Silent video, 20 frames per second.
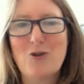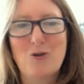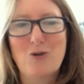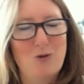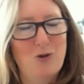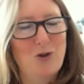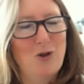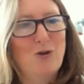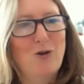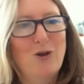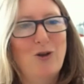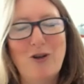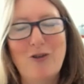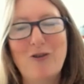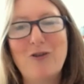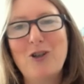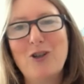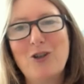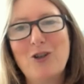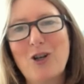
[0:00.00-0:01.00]
sure
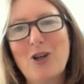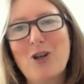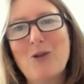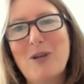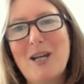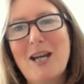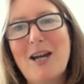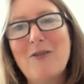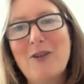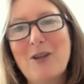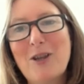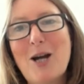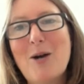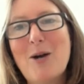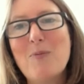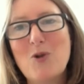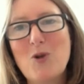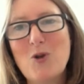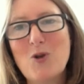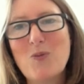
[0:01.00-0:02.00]
enough, you're going to be having
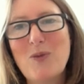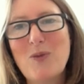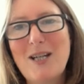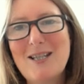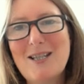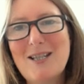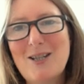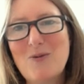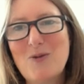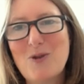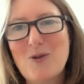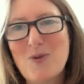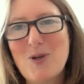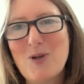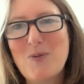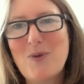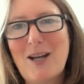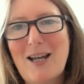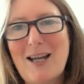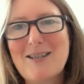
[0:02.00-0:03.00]
that board meeting with
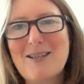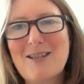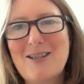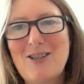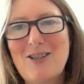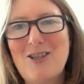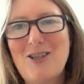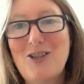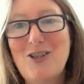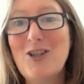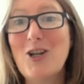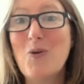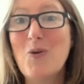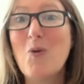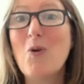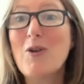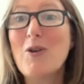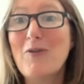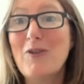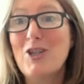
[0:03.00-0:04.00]
people asking you, you know,
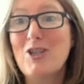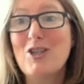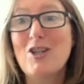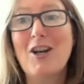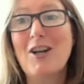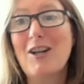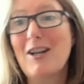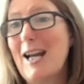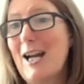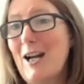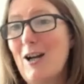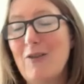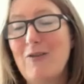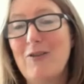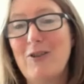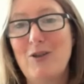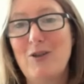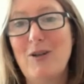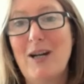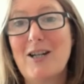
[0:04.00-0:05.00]
what have you done and how have
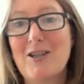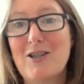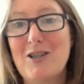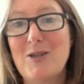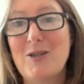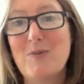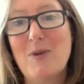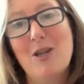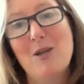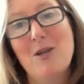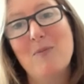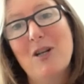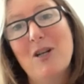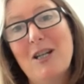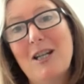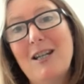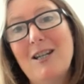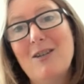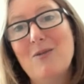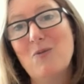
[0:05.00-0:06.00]
you actually spent the
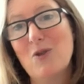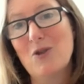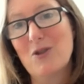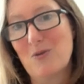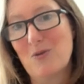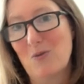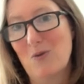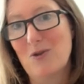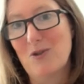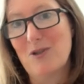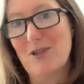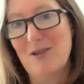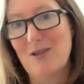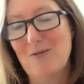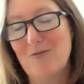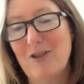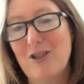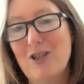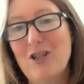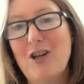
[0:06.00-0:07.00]
money, and what's the
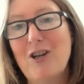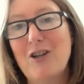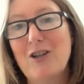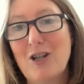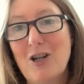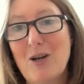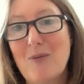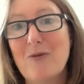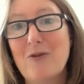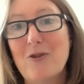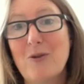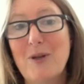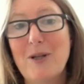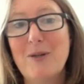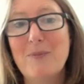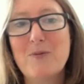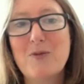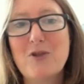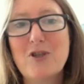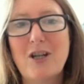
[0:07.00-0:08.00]
return come from
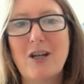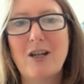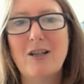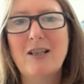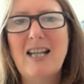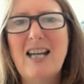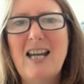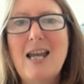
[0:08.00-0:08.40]
it? So